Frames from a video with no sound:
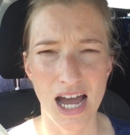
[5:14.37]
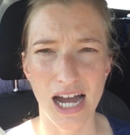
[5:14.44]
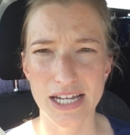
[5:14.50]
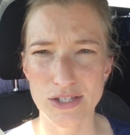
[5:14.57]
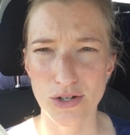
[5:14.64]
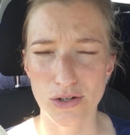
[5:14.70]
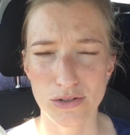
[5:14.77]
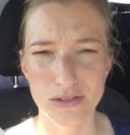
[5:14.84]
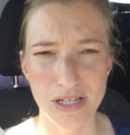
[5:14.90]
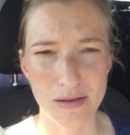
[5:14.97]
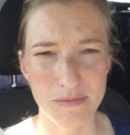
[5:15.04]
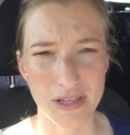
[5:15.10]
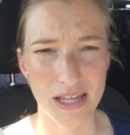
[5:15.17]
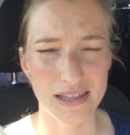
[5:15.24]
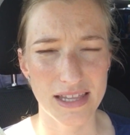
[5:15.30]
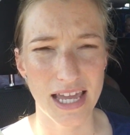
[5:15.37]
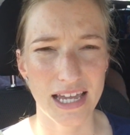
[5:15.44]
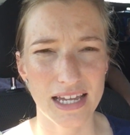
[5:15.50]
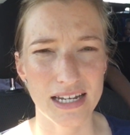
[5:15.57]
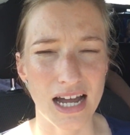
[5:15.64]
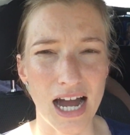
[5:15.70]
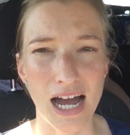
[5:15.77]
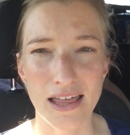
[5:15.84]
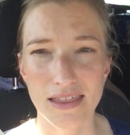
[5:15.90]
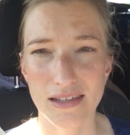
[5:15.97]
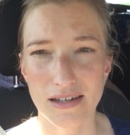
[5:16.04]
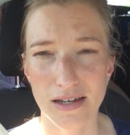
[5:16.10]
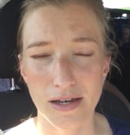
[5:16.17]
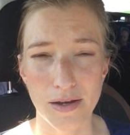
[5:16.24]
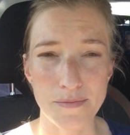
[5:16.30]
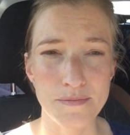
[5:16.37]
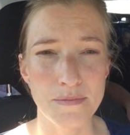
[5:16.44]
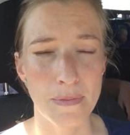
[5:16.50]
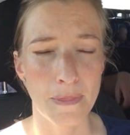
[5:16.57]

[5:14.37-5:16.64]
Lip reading: I told them that they can either